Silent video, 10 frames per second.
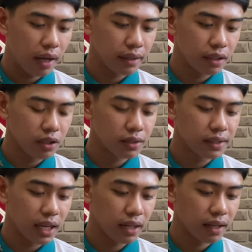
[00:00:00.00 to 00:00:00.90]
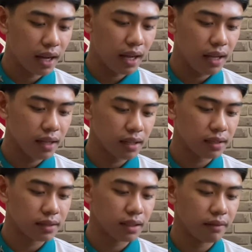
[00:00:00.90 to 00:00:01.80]
Diosera
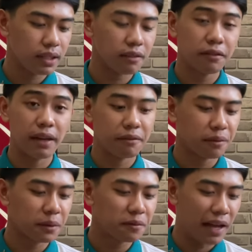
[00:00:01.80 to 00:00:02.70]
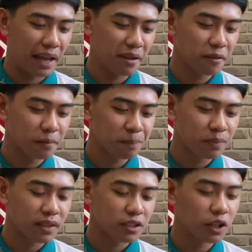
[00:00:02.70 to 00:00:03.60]

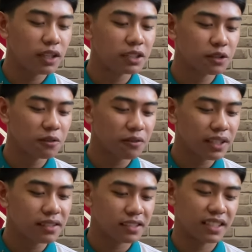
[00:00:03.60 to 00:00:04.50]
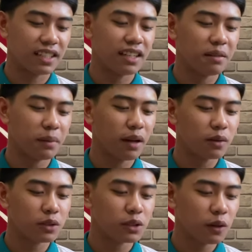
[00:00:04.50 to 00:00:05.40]
7555. Solid yung bid, sir.
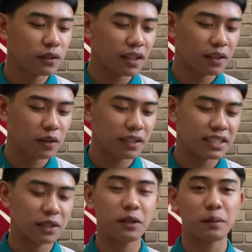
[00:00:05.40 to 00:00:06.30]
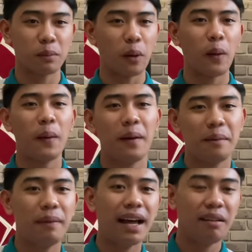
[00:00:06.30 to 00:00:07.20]
Mga gusto ko tanong na sagot mo.
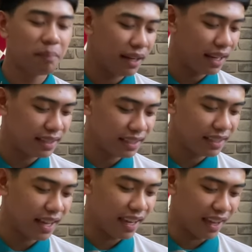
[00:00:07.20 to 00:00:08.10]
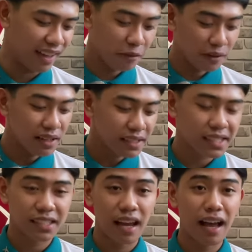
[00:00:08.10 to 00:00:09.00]
Mahal pala, di kaya.
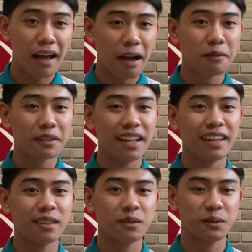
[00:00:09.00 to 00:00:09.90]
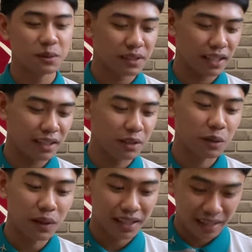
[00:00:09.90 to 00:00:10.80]
First, I would like to say
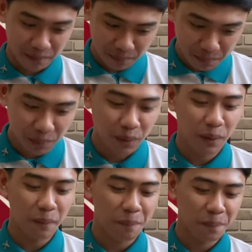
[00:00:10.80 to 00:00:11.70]
you're welcome po.